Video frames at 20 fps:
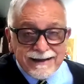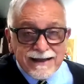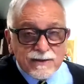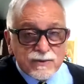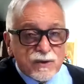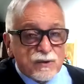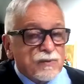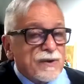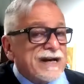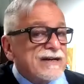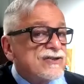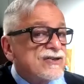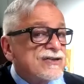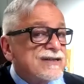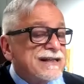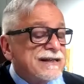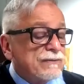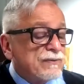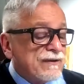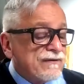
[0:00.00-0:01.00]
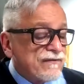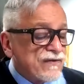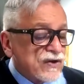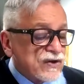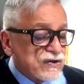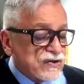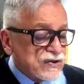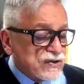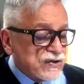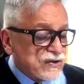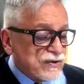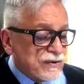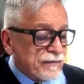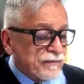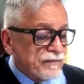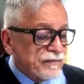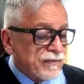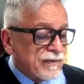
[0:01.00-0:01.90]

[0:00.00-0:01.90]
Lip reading: That's what righteously refers to.